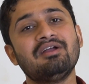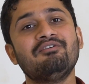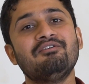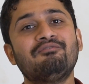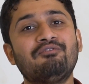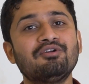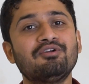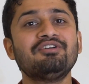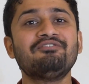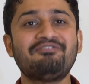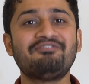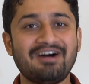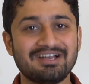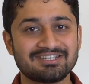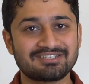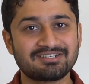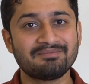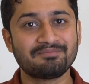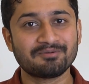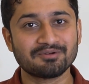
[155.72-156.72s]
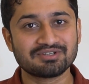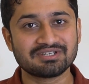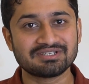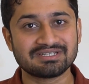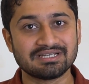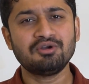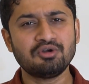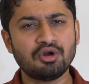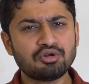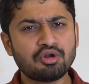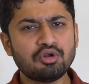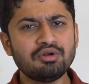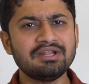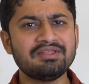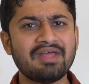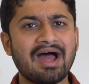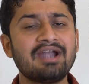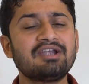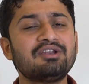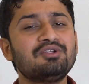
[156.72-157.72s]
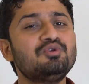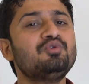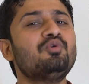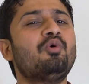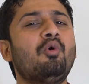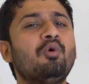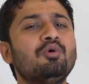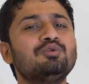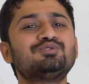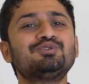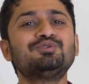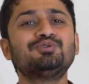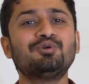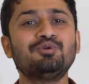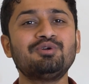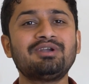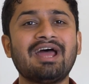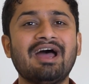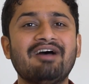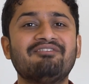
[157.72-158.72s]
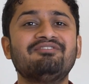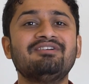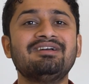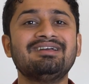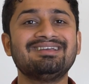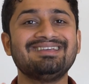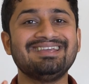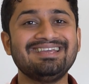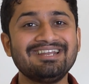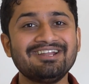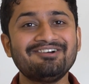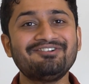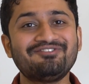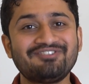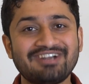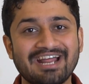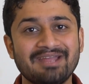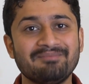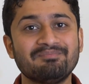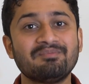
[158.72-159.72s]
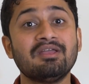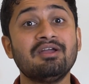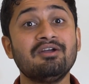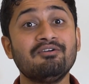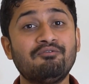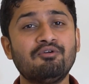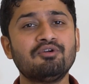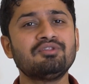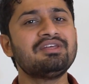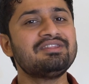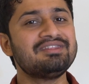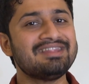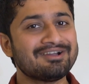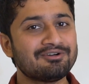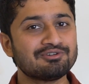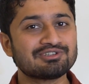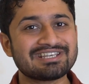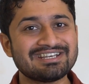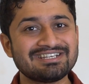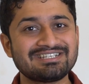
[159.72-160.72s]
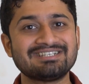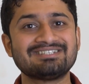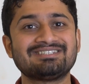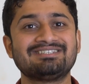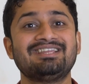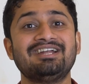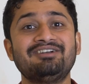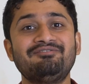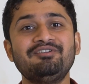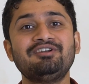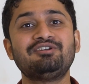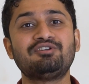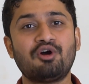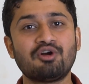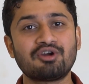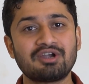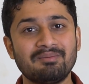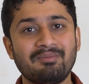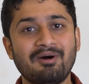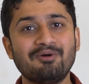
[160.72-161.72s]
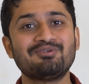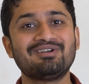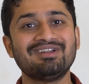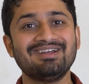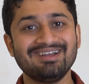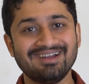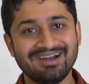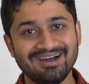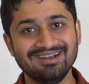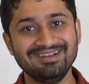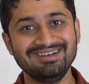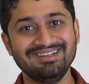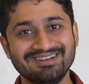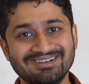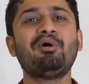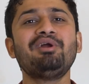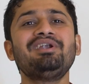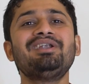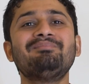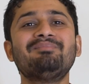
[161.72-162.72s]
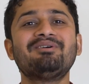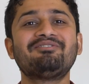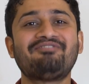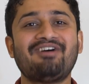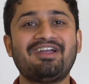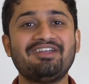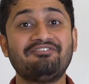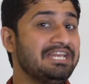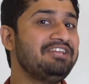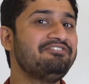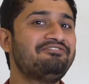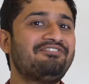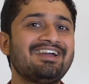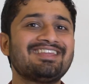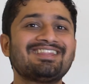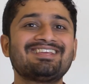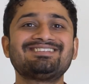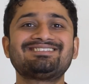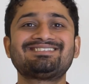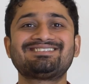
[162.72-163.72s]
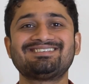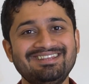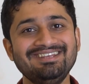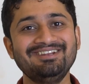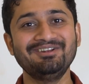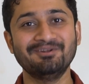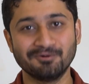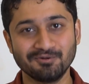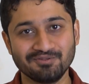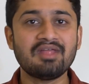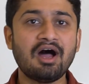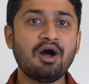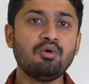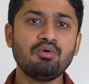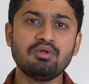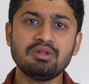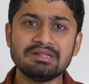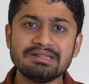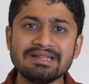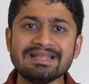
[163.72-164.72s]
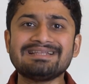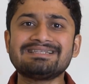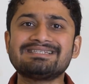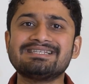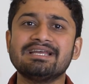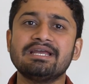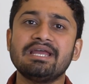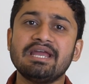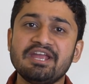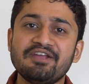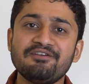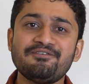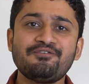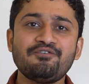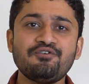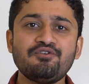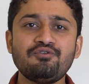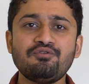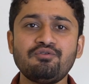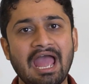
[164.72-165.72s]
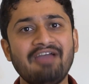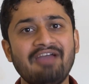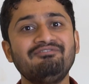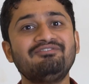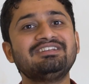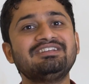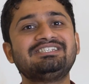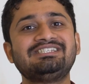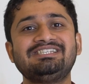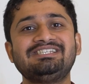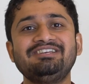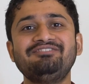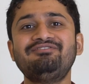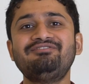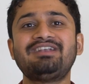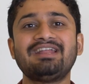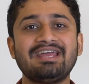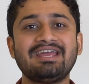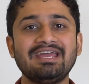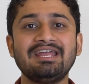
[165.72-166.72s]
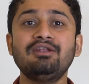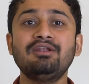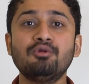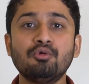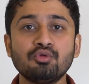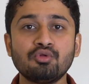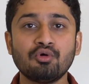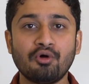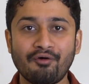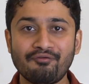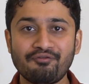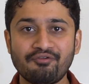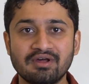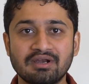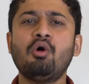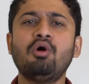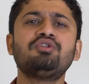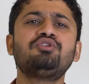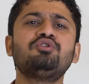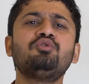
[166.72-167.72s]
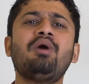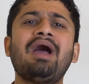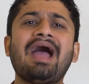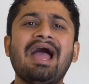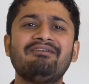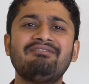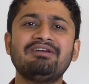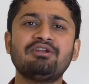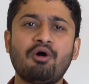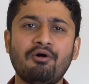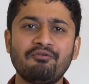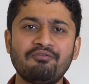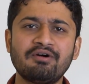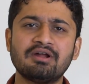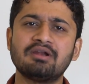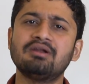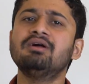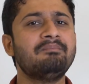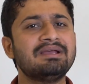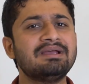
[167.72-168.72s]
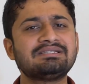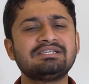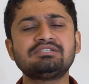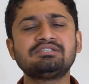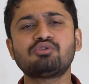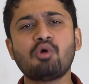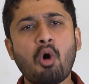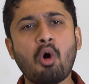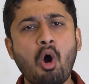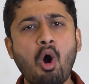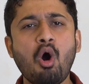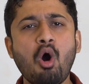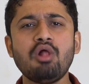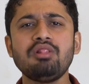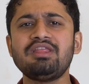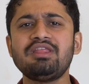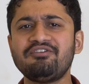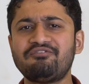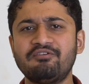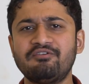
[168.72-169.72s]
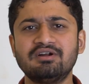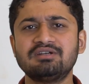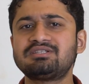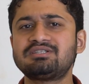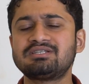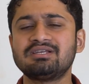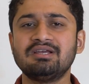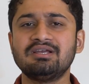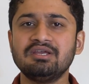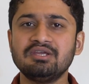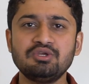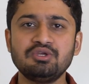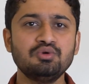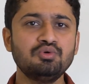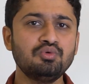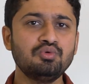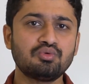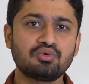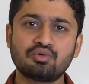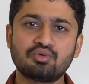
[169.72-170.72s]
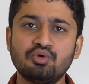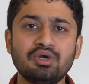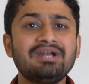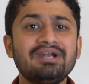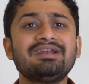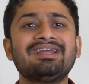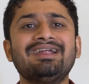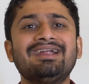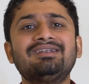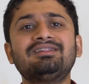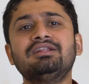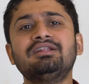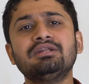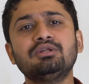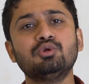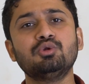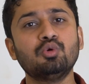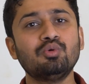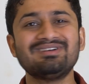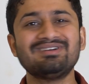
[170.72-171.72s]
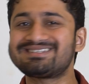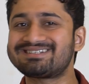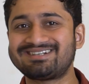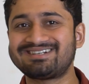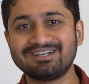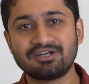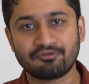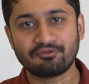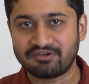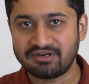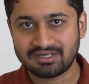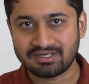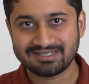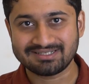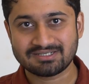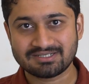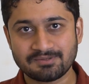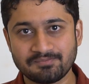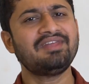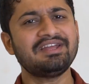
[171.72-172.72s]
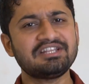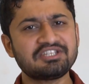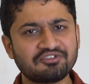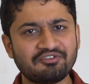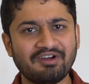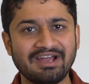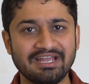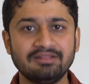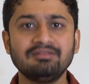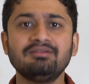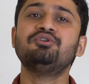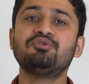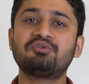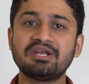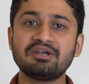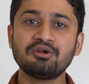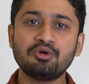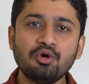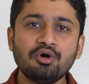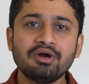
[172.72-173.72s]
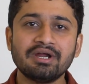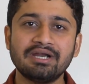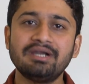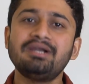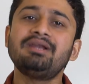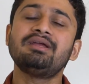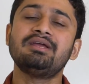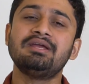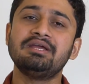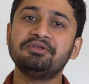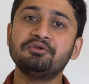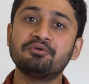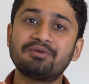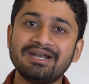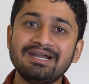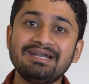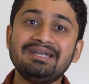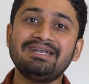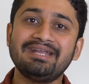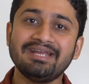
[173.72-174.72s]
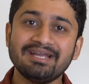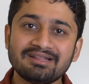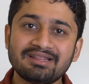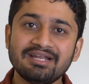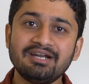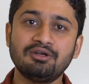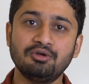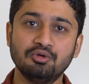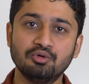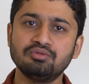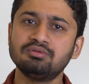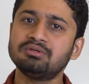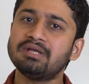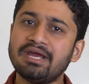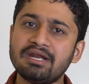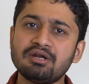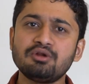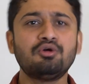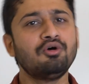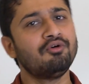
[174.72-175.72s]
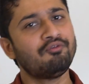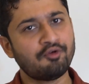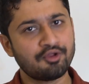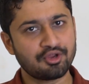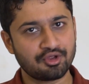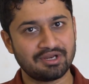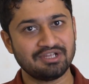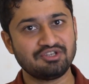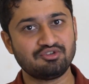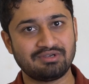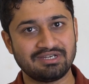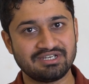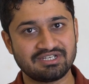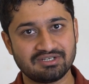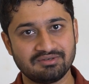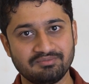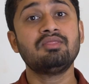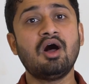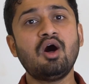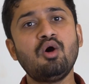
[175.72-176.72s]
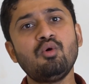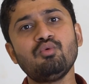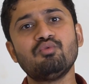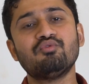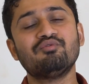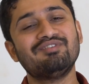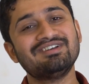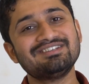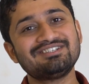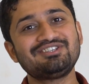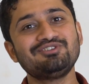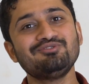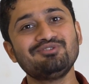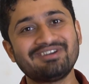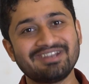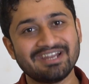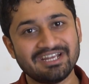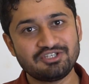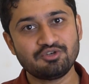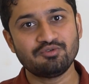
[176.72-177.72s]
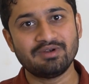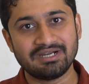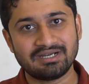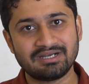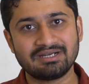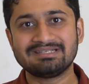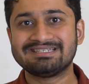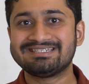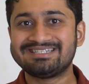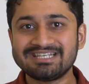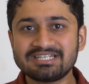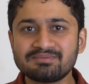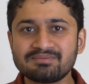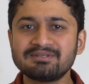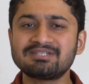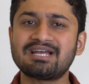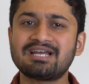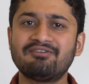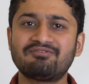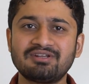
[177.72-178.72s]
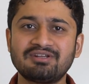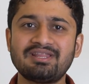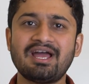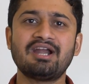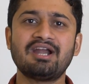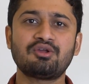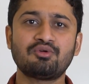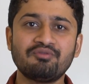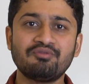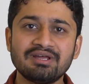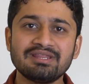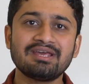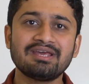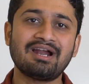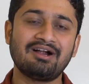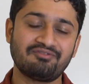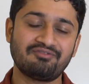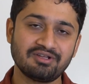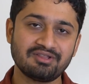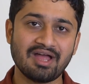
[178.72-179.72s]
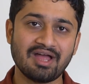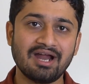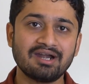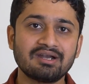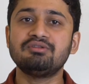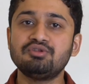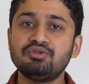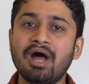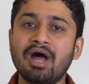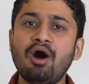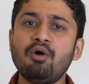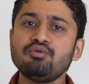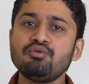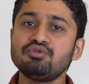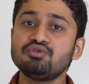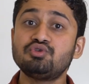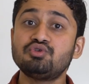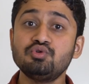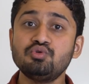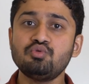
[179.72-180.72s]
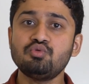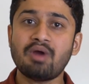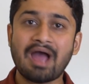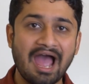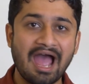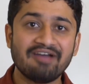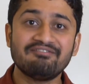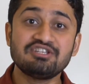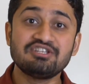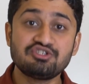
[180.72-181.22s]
for the faster processing. Not only that, you also don't have enough time for the negotiations that we talked about earlier. Point number 5, refinance the loan. Now, let's say if you have received a loan offer or you have an offer basis all the efforts, you couldn't get the lowest rate of interest. That's fine. You can go ahead, you can take that loan and go for your education. Now, once you graduate, 6 months after that or 1 year after that, now you have a